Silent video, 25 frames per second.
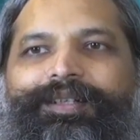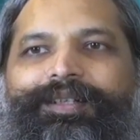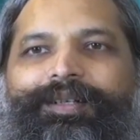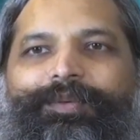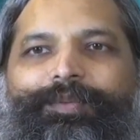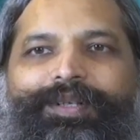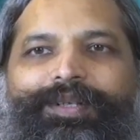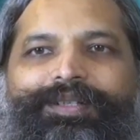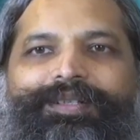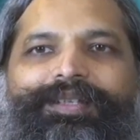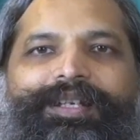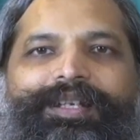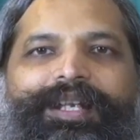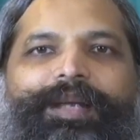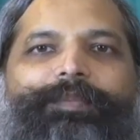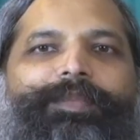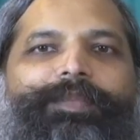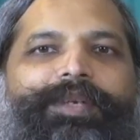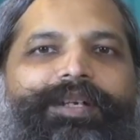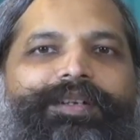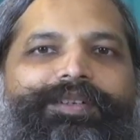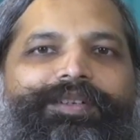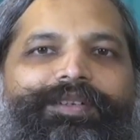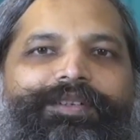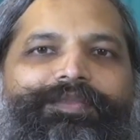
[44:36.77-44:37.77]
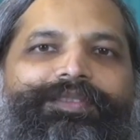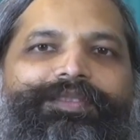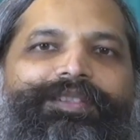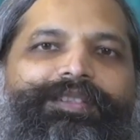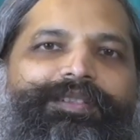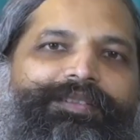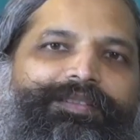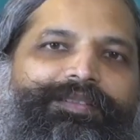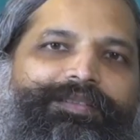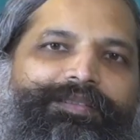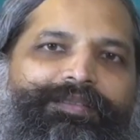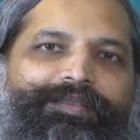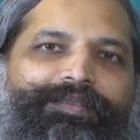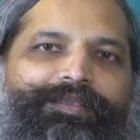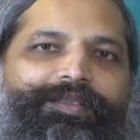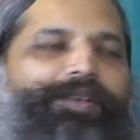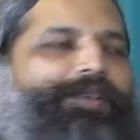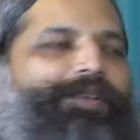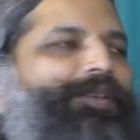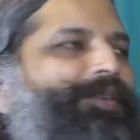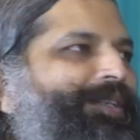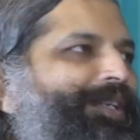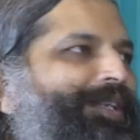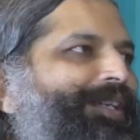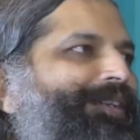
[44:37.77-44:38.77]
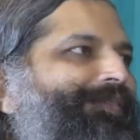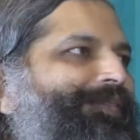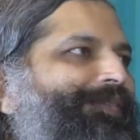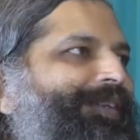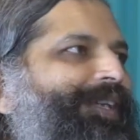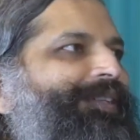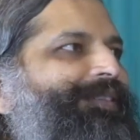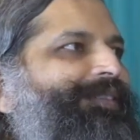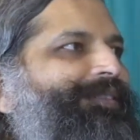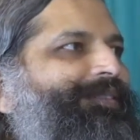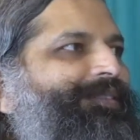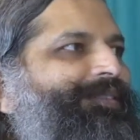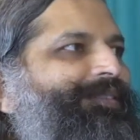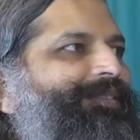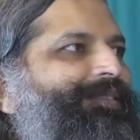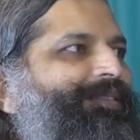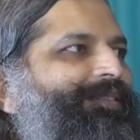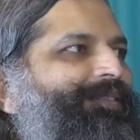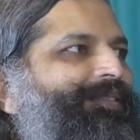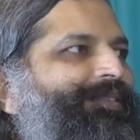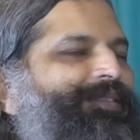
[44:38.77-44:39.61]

was a remnant of the colonial phase.